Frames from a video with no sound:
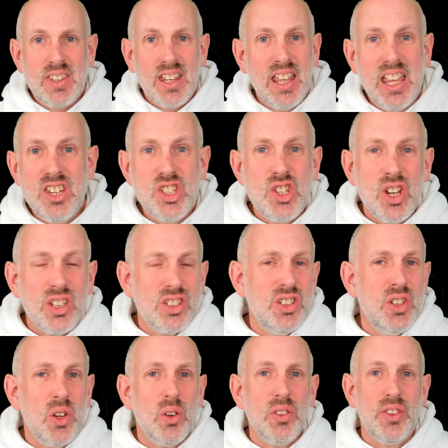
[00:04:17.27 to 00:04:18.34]
it's just
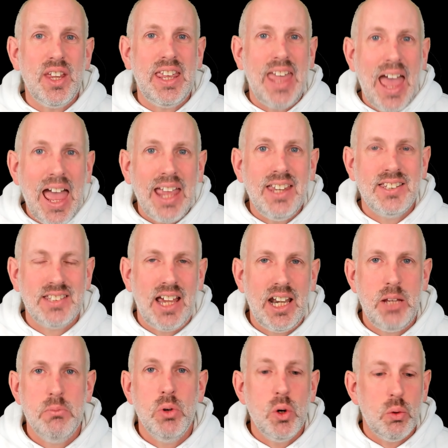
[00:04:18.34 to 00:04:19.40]
not the case
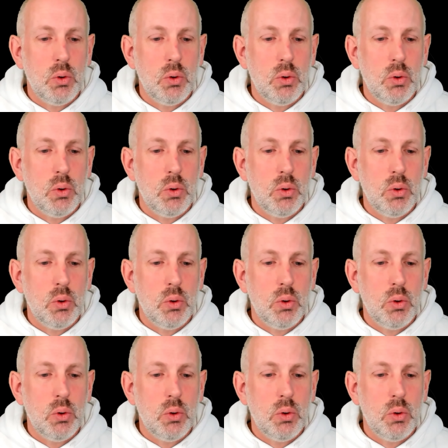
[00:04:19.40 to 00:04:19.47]
anymore.